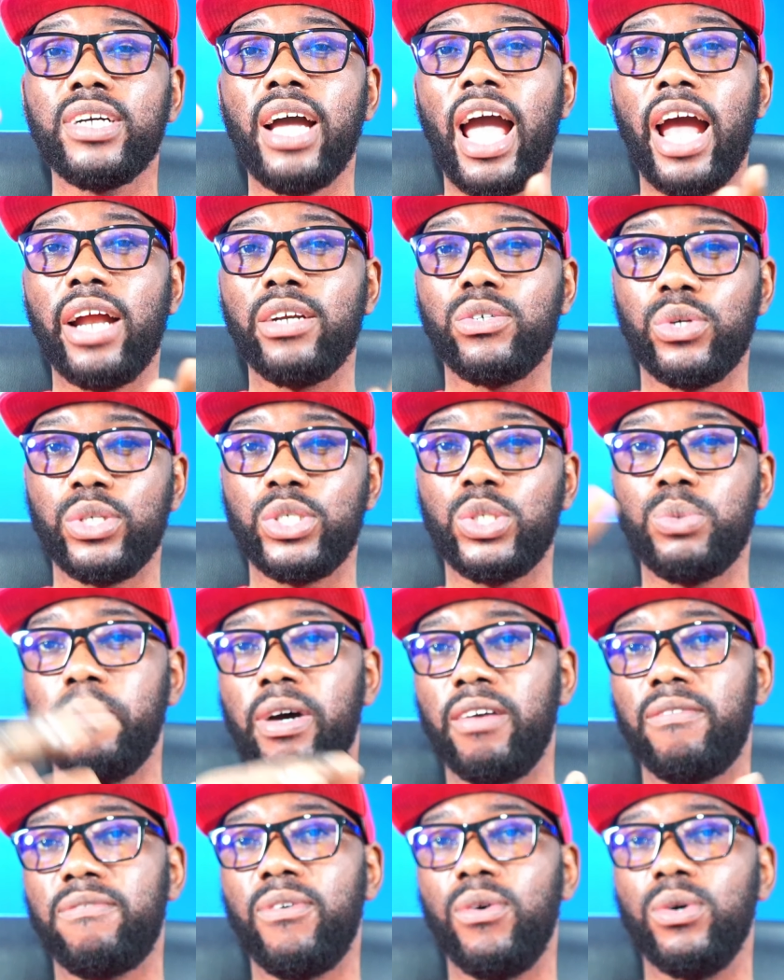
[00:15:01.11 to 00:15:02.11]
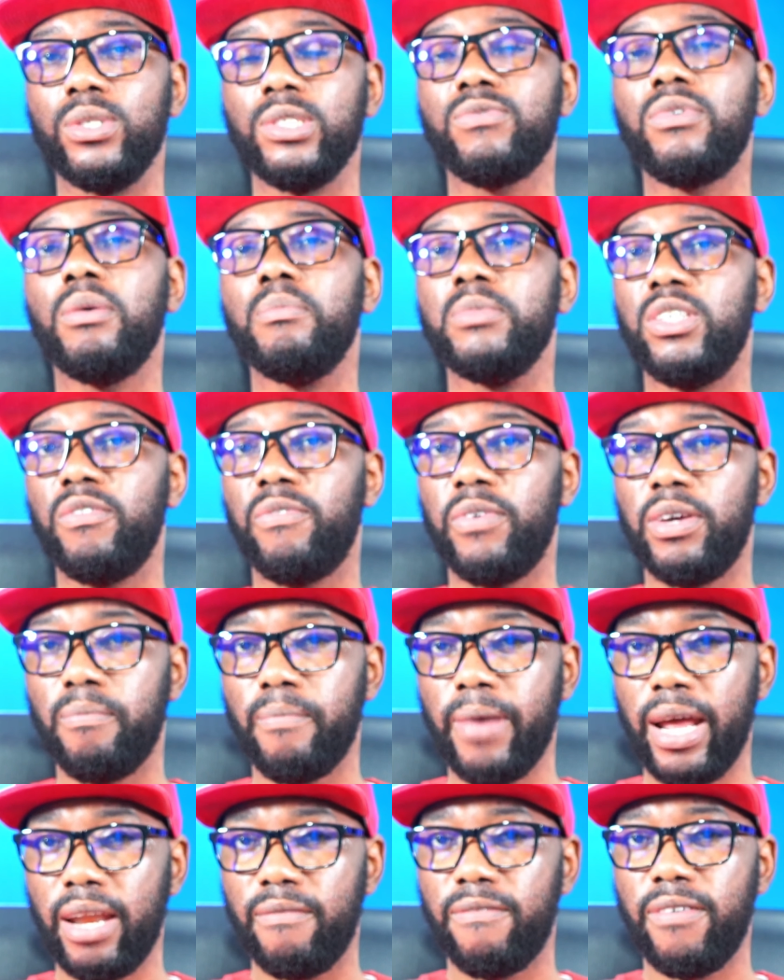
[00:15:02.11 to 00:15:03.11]
Android smartphones from different
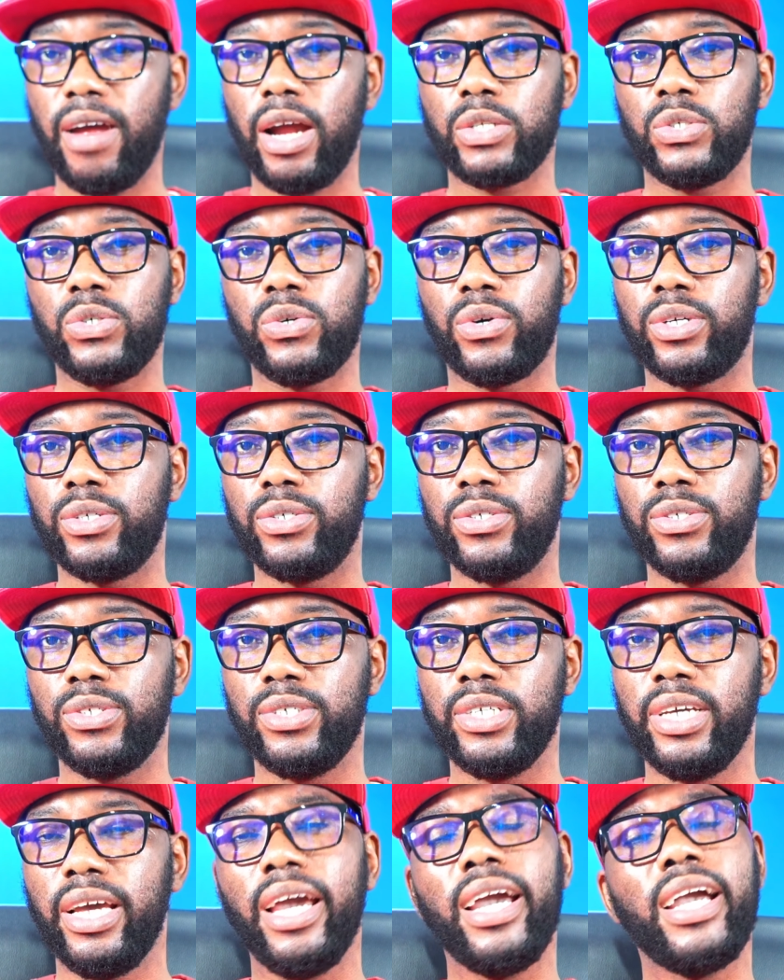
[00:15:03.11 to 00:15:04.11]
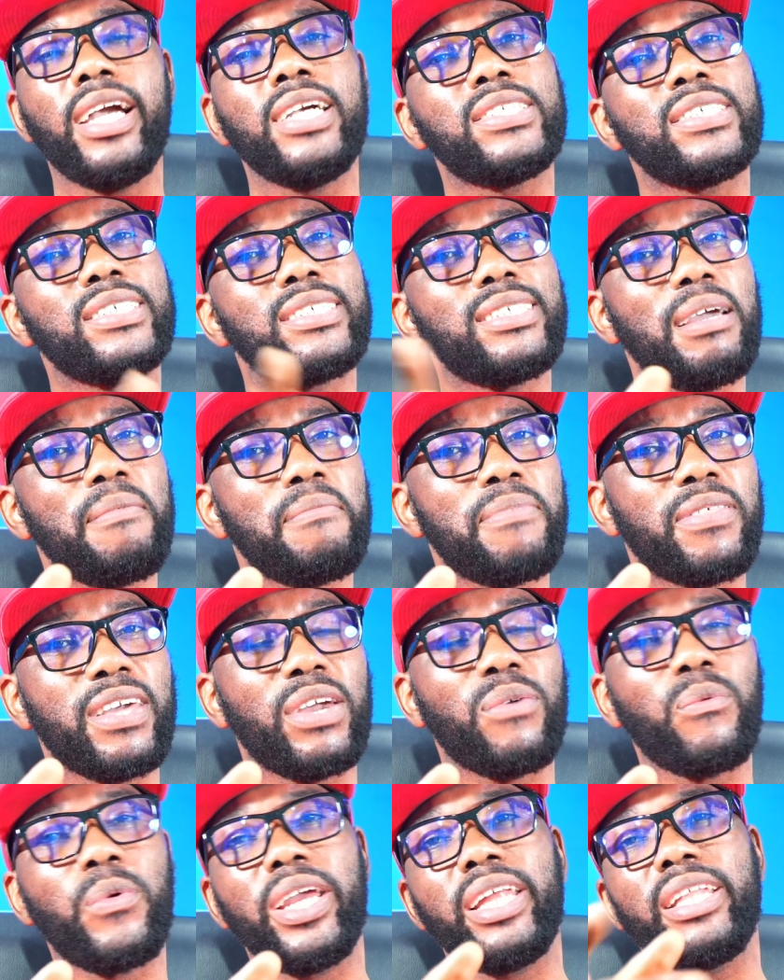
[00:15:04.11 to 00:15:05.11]
manufacturers. It's the same
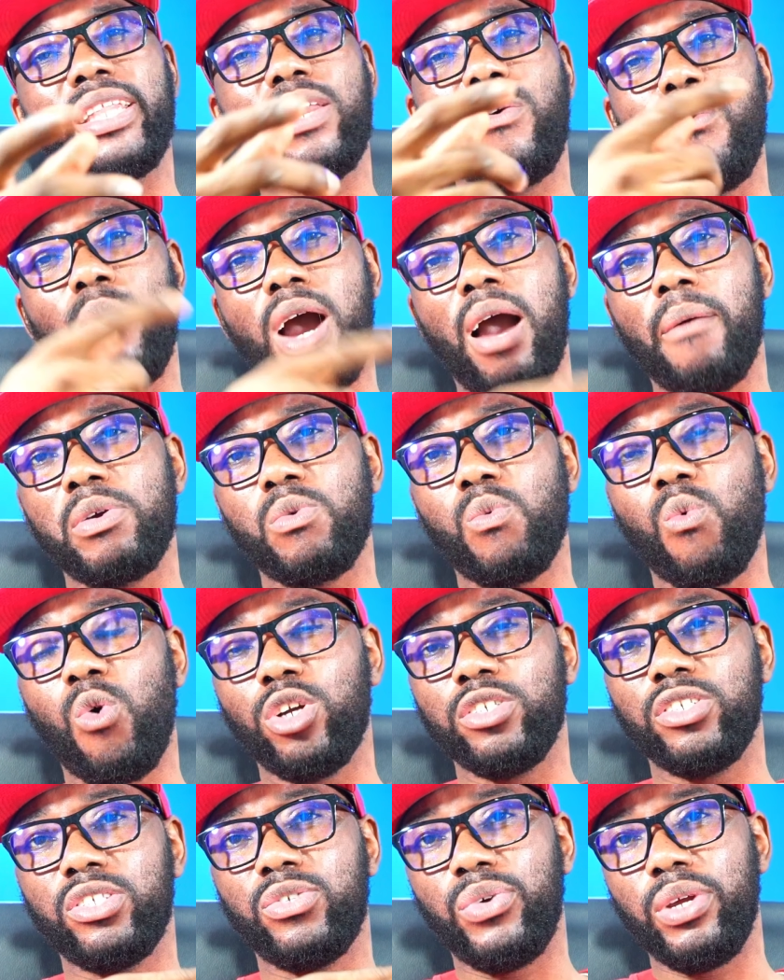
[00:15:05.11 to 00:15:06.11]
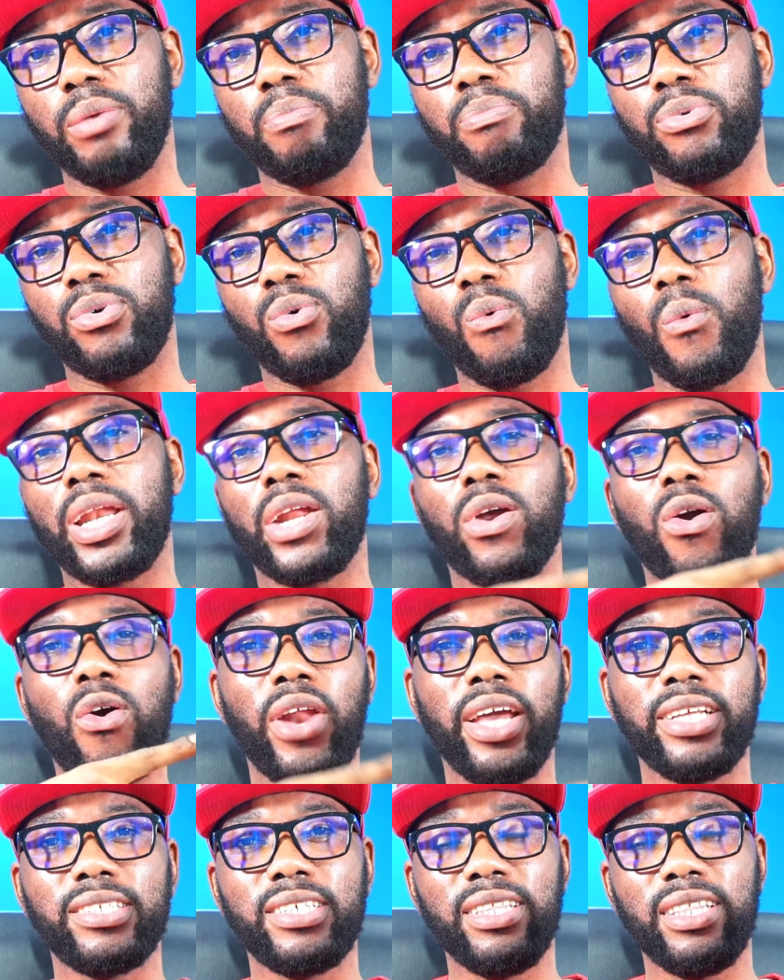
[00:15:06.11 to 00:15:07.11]
thing with the Huawei Watch 3 Pro. When
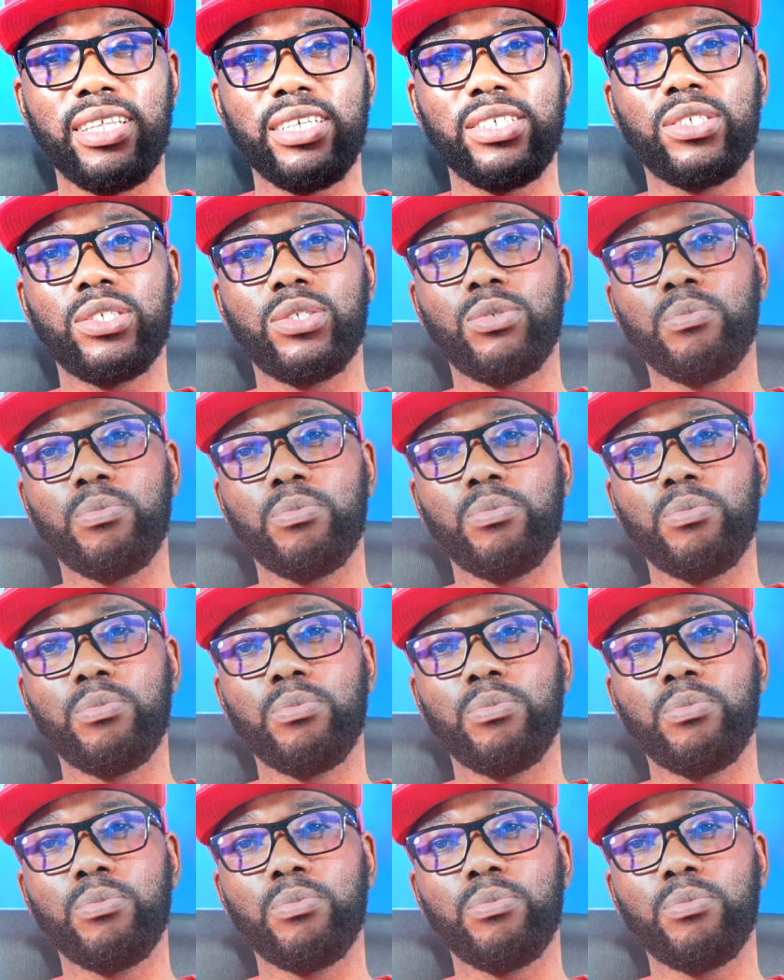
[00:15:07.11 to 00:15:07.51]
connecting this